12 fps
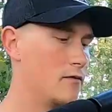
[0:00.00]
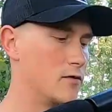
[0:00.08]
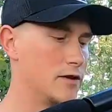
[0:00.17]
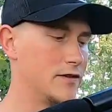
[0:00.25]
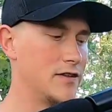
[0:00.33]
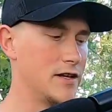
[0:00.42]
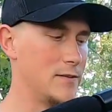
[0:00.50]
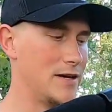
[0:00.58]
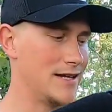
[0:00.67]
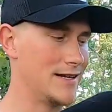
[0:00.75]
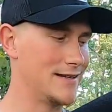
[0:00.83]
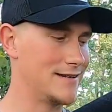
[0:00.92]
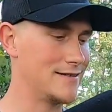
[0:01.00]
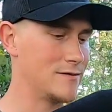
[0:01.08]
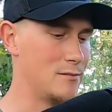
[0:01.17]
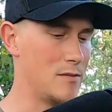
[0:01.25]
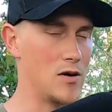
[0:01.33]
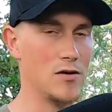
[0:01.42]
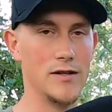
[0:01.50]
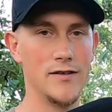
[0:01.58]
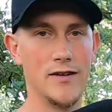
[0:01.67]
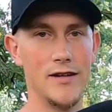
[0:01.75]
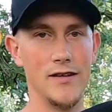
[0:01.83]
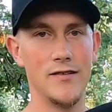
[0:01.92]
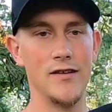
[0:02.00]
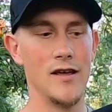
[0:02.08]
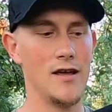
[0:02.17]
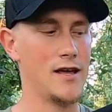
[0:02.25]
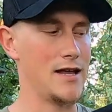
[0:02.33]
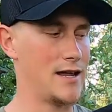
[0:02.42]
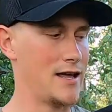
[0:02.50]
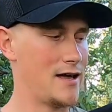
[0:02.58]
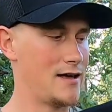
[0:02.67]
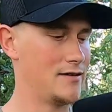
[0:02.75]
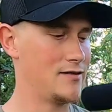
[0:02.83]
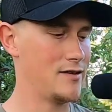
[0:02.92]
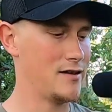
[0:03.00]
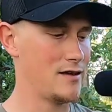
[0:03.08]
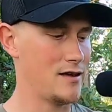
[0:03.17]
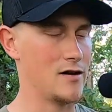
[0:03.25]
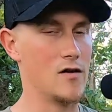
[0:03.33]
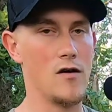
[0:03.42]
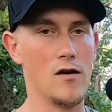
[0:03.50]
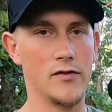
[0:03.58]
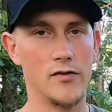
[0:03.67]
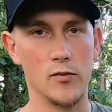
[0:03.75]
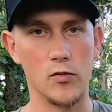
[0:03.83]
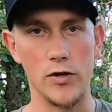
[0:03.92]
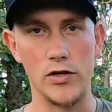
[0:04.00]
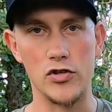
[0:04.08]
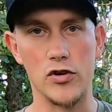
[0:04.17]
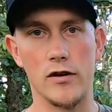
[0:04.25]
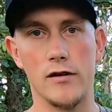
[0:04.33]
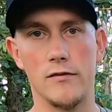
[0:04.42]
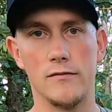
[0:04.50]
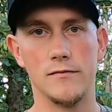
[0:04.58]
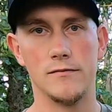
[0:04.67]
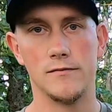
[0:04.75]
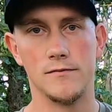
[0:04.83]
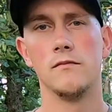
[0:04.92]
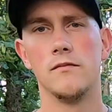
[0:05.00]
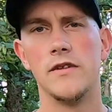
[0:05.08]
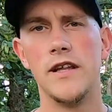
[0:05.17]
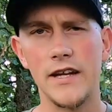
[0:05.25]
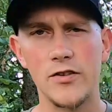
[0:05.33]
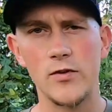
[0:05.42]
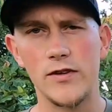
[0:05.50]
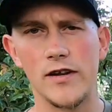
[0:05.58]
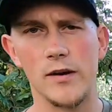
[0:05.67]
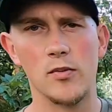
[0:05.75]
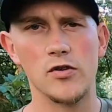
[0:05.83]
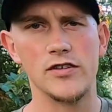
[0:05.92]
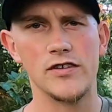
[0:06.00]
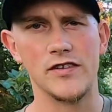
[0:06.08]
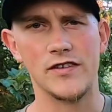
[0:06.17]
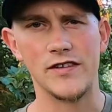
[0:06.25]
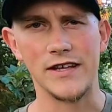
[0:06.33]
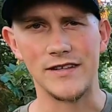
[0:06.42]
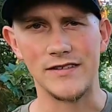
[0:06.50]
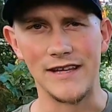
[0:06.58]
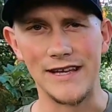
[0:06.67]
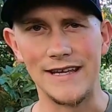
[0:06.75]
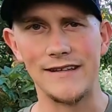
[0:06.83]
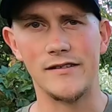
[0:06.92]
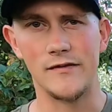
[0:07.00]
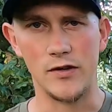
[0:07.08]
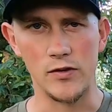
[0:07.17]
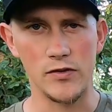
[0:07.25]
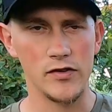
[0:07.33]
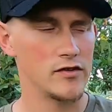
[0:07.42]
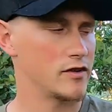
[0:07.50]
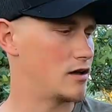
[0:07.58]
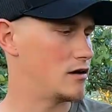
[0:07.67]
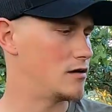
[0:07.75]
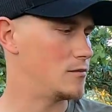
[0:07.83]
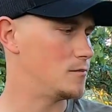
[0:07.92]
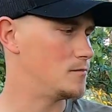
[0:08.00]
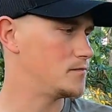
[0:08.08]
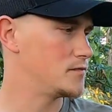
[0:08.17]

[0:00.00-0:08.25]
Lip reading: for this thing being as small as it is, it has an awesome reach on it. The next reason I purchased this thing is the ease of use. A